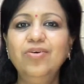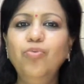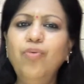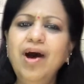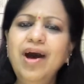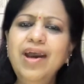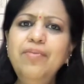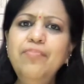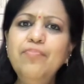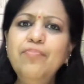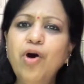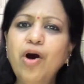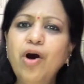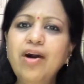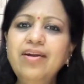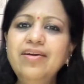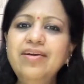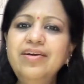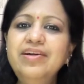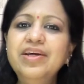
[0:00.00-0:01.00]
Why
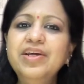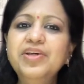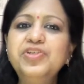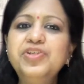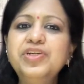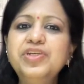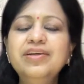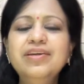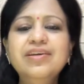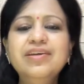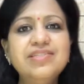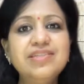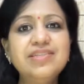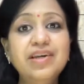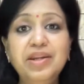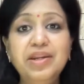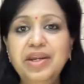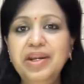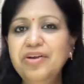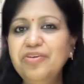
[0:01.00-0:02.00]
modern teaching is the
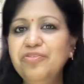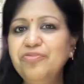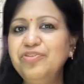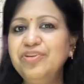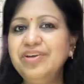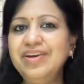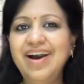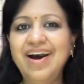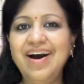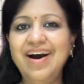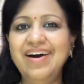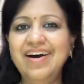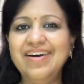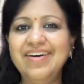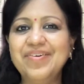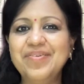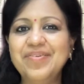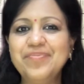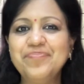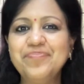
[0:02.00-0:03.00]
need of the hour?
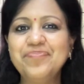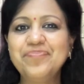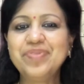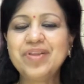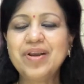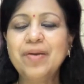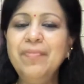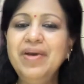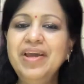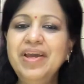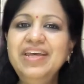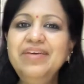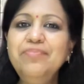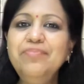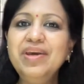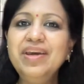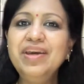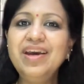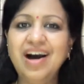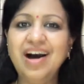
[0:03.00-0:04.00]
Many
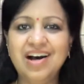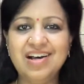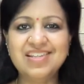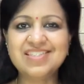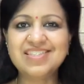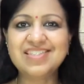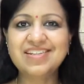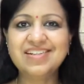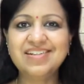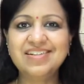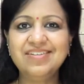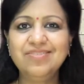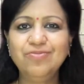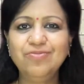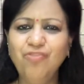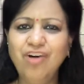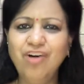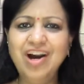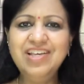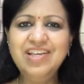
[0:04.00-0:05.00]
may ask,
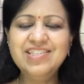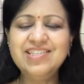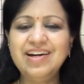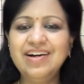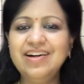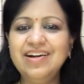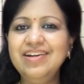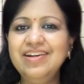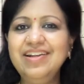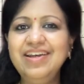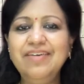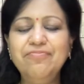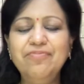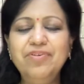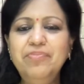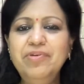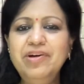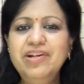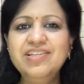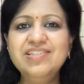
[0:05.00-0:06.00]
why suddenly
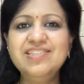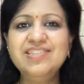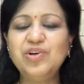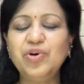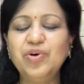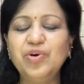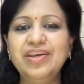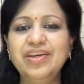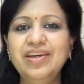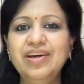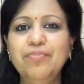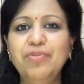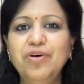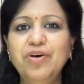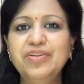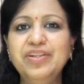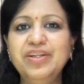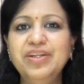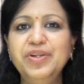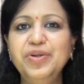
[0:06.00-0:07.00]
everybody is talking
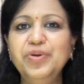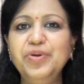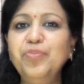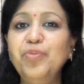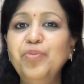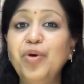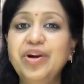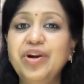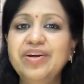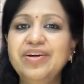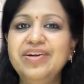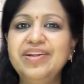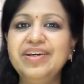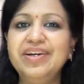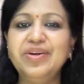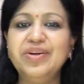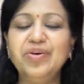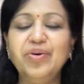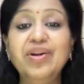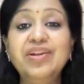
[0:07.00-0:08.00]
about the new modern
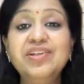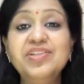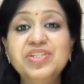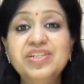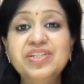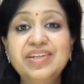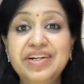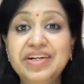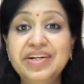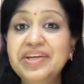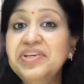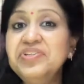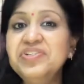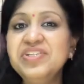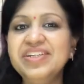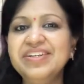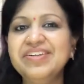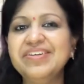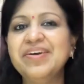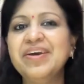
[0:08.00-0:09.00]
technology in
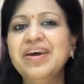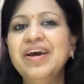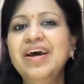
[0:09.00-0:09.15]
teaching?